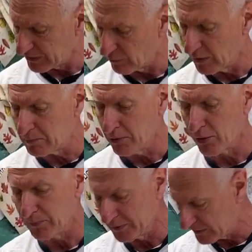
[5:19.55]
that run
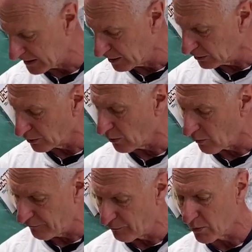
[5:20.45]
perpendicular
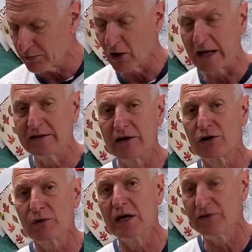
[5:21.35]
or form 90
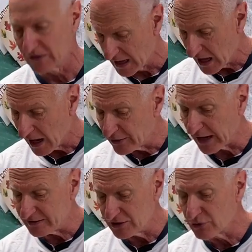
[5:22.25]
degrees, a
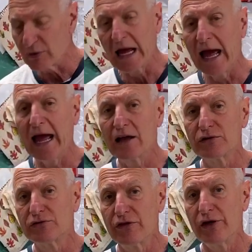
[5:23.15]
90-degree angle
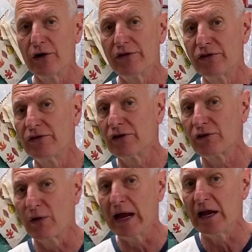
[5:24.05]
to the
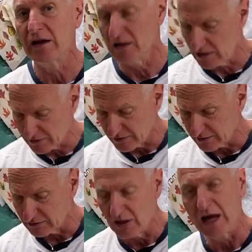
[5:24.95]
grain,
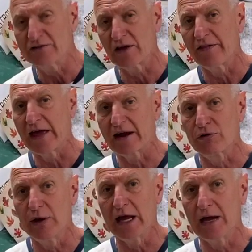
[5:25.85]
the lines on that
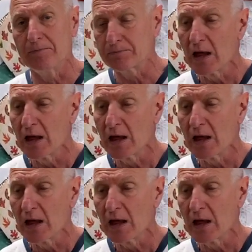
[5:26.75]
grain.